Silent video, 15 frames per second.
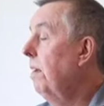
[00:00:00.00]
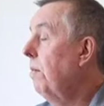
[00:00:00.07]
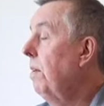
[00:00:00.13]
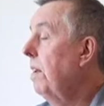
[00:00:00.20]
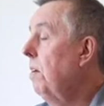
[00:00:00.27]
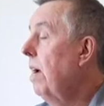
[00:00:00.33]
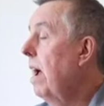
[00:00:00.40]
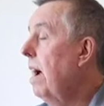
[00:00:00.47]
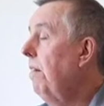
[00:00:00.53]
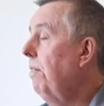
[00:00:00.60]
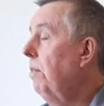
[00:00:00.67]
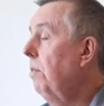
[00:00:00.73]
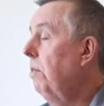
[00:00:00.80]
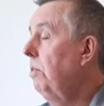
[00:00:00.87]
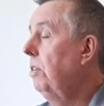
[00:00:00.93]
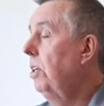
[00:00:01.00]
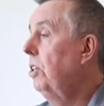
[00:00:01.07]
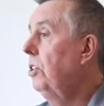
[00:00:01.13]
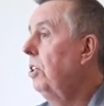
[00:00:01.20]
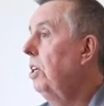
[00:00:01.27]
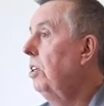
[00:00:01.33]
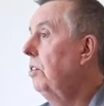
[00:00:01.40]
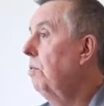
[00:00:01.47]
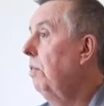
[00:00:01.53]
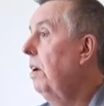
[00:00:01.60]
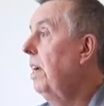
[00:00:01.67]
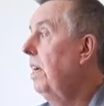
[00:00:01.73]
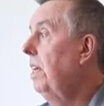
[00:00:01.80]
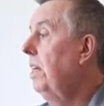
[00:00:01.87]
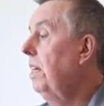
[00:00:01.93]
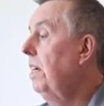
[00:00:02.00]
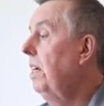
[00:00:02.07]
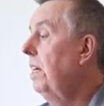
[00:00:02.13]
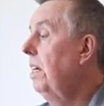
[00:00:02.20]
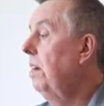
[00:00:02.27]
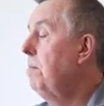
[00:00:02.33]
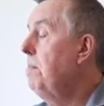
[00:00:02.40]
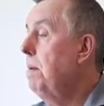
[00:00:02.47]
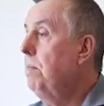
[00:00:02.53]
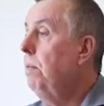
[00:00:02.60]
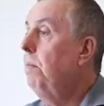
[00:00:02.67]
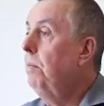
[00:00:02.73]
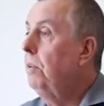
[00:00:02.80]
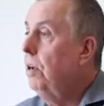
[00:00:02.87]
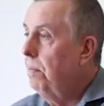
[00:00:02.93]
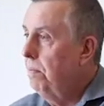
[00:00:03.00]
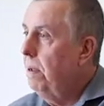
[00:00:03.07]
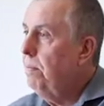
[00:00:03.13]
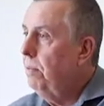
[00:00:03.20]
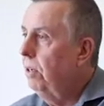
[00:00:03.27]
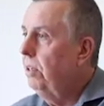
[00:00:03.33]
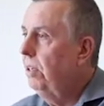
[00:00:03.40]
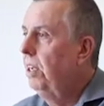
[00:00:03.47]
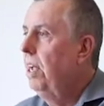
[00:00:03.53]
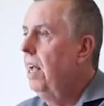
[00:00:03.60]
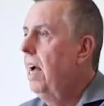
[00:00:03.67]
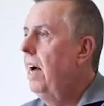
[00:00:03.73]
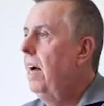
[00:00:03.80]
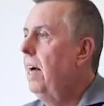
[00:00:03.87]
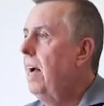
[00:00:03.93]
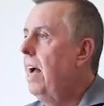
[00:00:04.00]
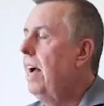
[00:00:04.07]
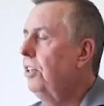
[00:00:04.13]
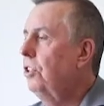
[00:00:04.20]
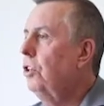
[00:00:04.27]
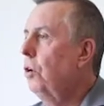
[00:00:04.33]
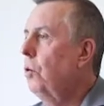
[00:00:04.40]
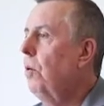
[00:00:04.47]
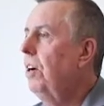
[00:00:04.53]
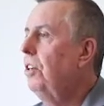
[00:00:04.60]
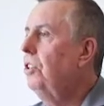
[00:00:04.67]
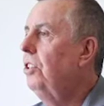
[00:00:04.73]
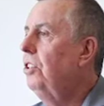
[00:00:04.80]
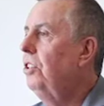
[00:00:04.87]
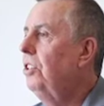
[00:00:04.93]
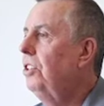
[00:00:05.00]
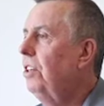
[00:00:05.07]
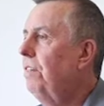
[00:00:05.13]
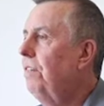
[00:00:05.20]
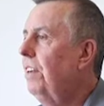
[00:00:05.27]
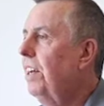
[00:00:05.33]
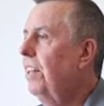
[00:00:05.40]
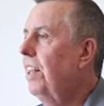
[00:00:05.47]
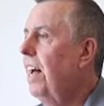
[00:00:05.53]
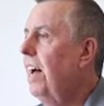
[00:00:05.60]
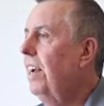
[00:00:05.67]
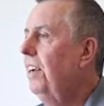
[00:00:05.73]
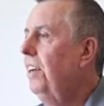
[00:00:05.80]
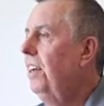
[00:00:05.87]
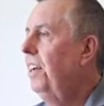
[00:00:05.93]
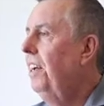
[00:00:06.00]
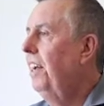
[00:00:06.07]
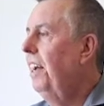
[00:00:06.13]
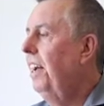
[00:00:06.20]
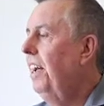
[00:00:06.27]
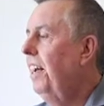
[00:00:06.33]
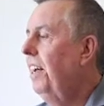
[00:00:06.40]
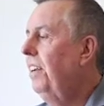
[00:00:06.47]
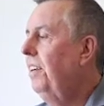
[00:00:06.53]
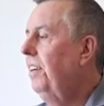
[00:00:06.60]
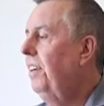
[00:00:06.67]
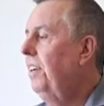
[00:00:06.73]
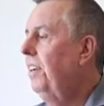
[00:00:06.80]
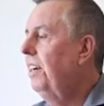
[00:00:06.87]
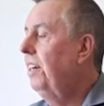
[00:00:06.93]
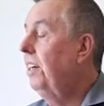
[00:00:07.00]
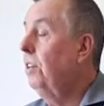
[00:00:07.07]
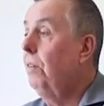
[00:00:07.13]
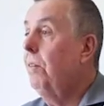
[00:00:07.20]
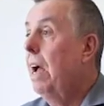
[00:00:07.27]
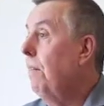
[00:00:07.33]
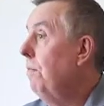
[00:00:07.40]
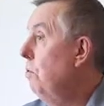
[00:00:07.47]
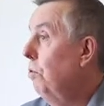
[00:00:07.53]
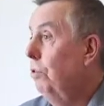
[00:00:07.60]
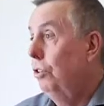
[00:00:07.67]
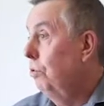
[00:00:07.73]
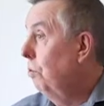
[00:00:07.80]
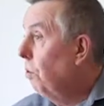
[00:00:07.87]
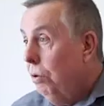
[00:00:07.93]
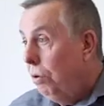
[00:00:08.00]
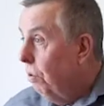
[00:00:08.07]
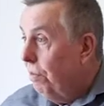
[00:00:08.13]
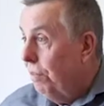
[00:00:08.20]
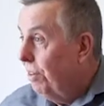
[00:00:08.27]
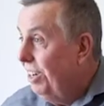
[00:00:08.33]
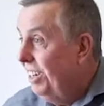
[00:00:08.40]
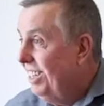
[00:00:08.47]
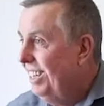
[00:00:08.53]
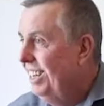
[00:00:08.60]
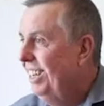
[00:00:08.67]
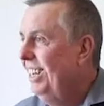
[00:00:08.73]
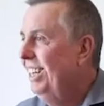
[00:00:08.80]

when you have the rosacea and it's red, and people ask you questions and stuff like that, and you have no control over it.